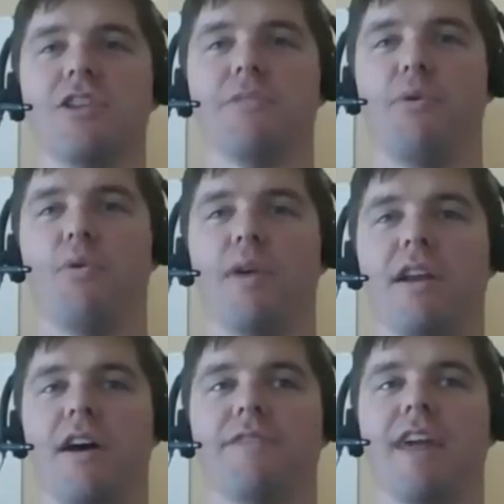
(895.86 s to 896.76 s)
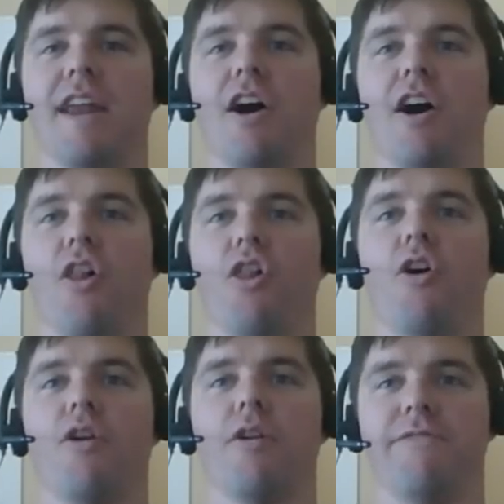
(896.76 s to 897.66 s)
point of getting
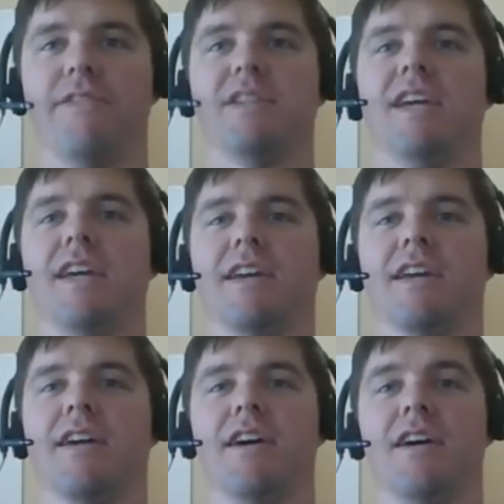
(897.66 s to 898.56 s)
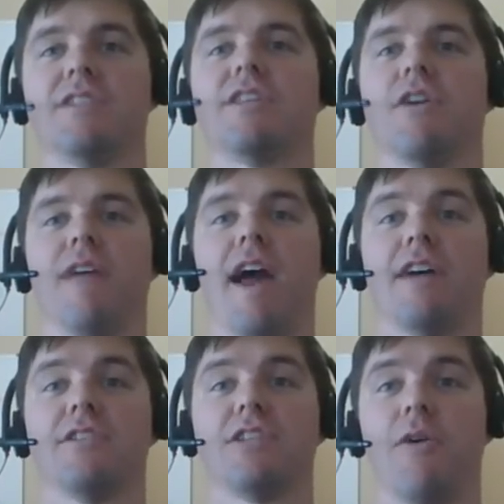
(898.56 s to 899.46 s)
alarm fatigue. So yeah,
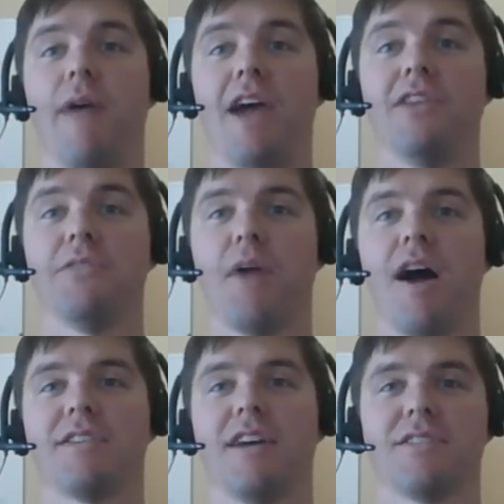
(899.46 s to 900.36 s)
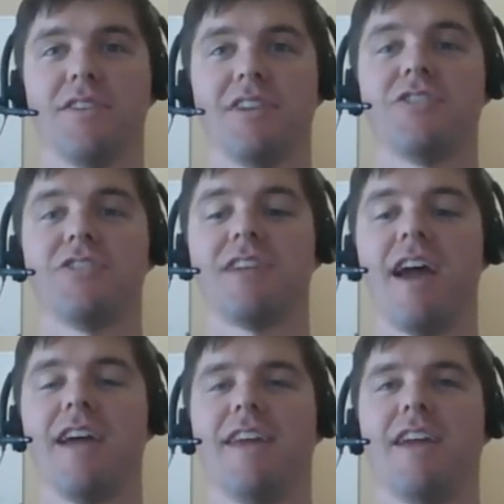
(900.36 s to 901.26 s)
so in the process, let's just
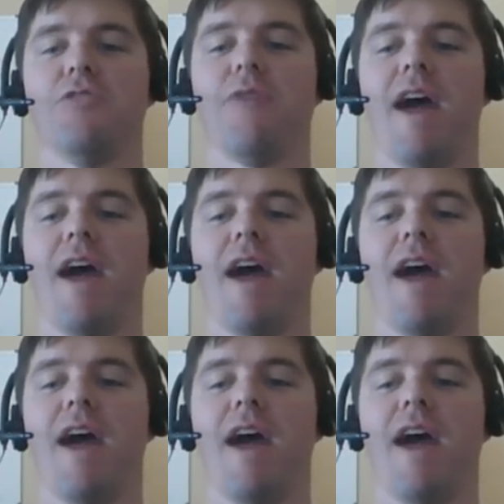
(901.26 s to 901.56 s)
say that you have